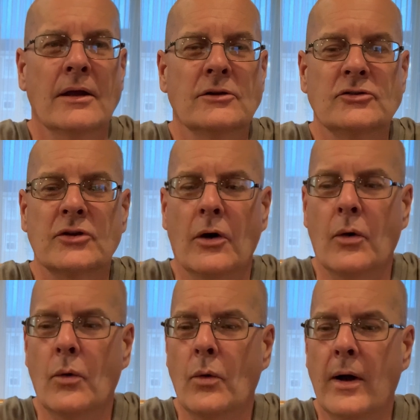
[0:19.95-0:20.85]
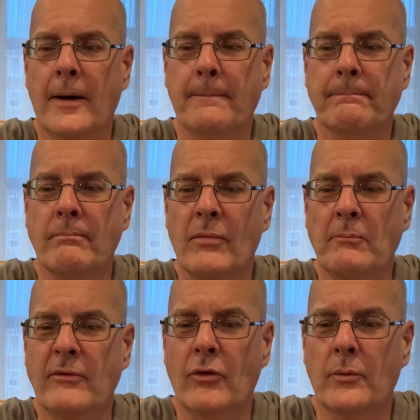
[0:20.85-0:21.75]
So
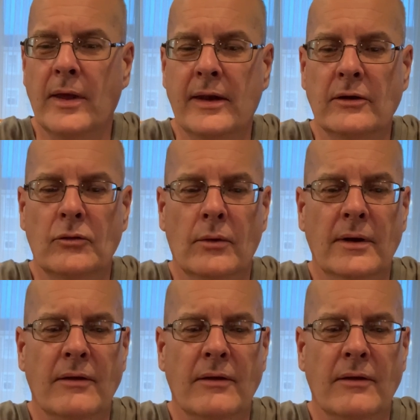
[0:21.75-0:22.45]
before we get into it,